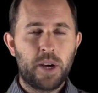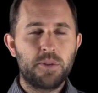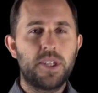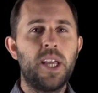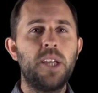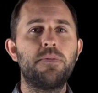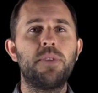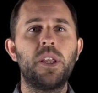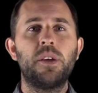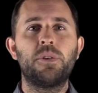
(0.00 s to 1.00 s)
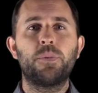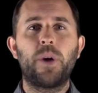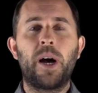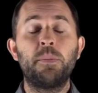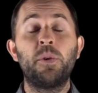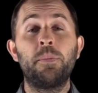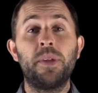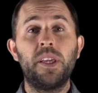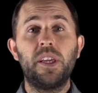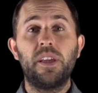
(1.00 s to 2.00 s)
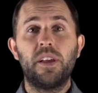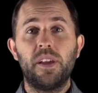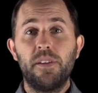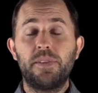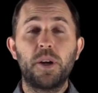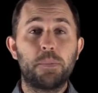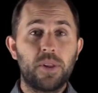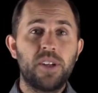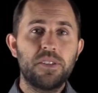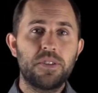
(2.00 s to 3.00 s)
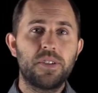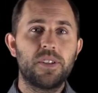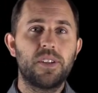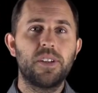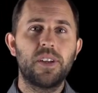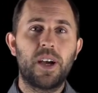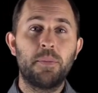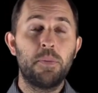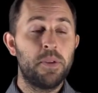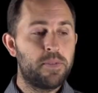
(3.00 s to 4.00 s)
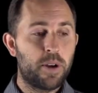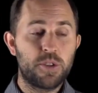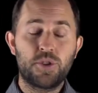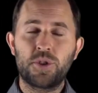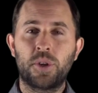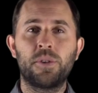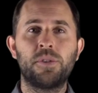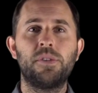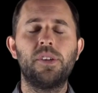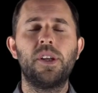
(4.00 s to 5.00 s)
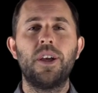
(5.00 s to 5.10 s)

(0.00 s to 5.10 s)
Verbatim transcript: Now in today's video, I'm gonna be very blunt, I'm gonna be very stern,